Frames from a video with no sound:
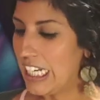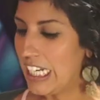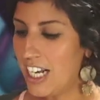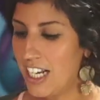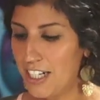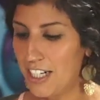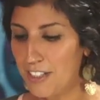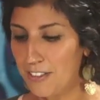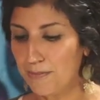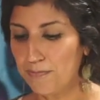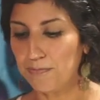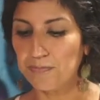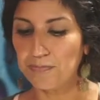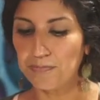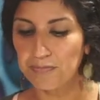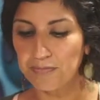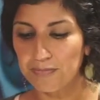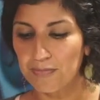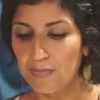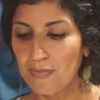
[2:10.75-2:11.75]
But
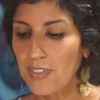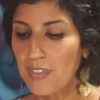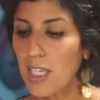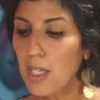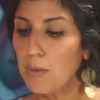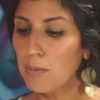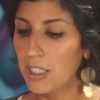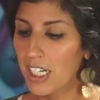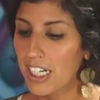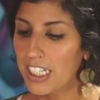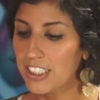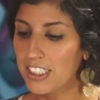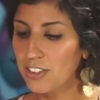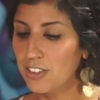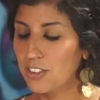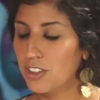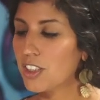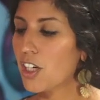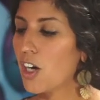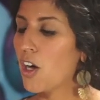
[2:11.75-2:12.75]
I
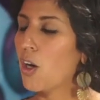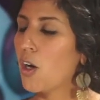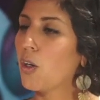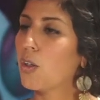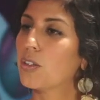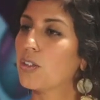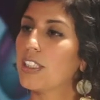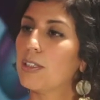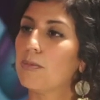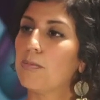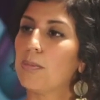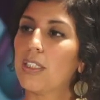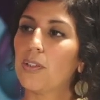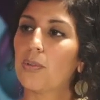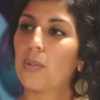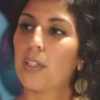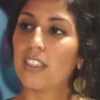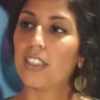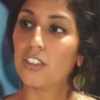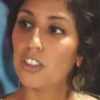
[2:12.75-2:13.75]
used to own a Be
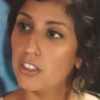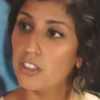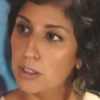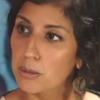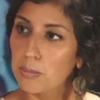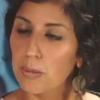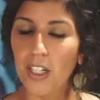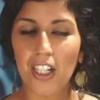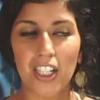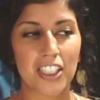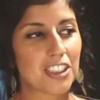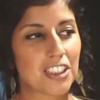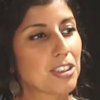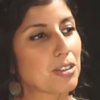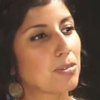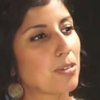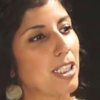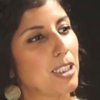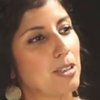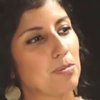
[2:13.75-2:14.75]
Well Juice Bar just
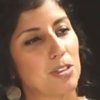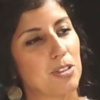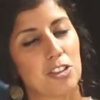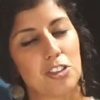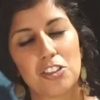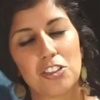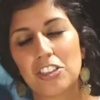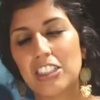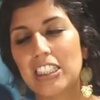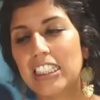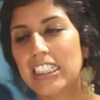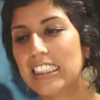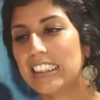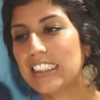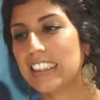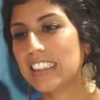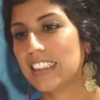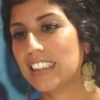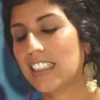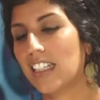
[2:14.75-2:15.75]
right up the street.
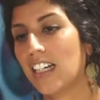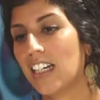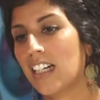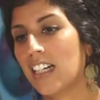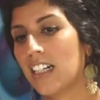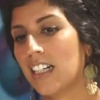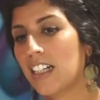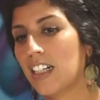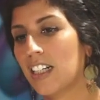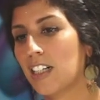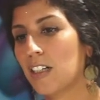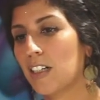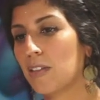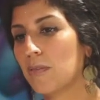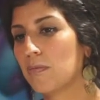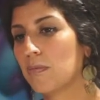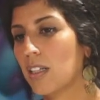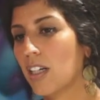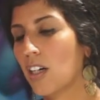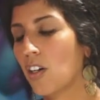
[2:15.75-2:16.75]

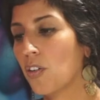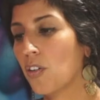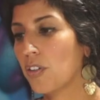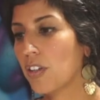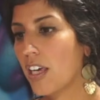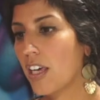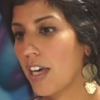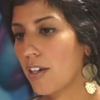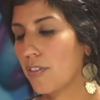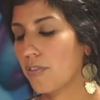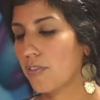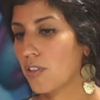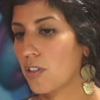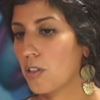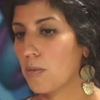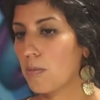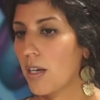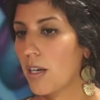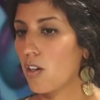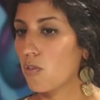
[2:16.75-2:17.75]
Owned that for
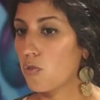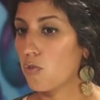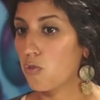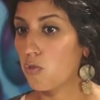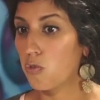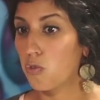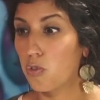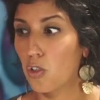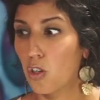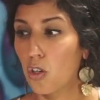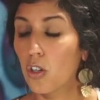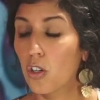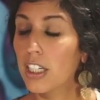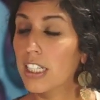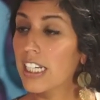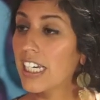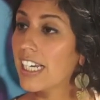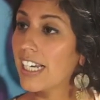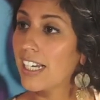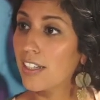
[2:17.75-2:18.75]
about
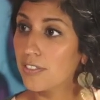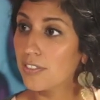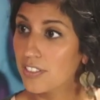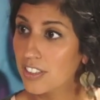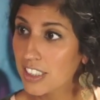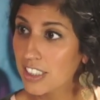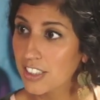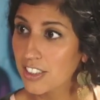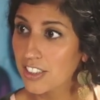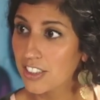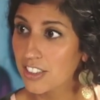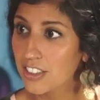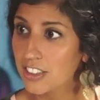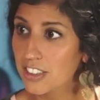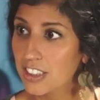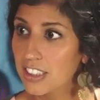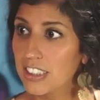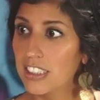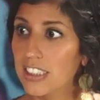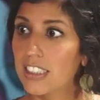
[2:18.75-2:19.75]
4.5 years.
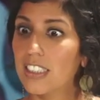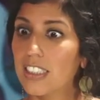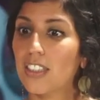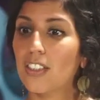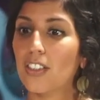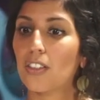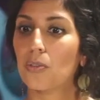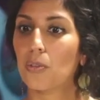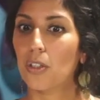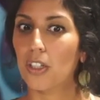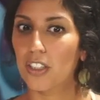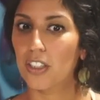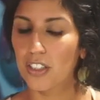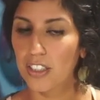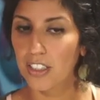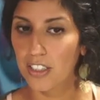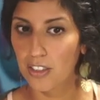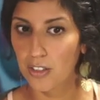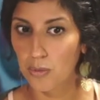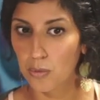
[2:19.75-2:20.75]
Wow. Worked
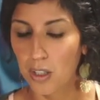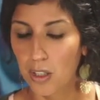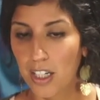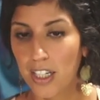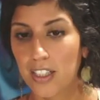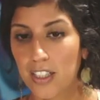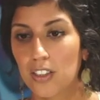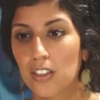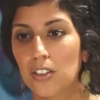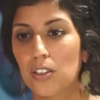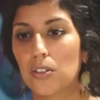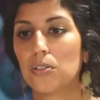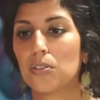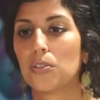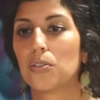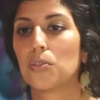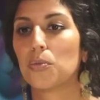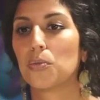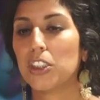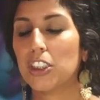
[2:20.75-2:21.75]
there while
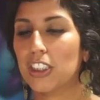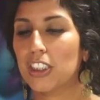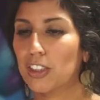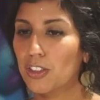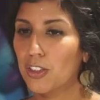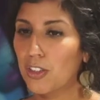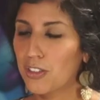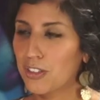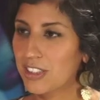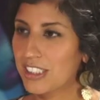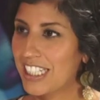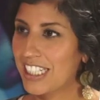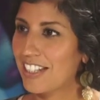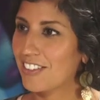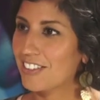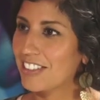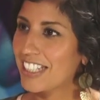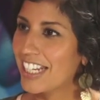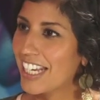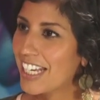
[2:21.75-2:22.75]
we just closed down
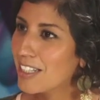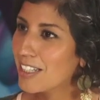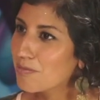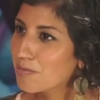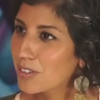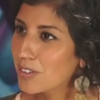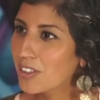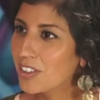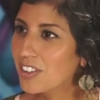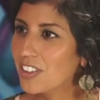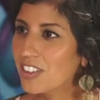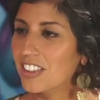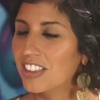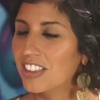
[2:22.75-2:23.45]
in April.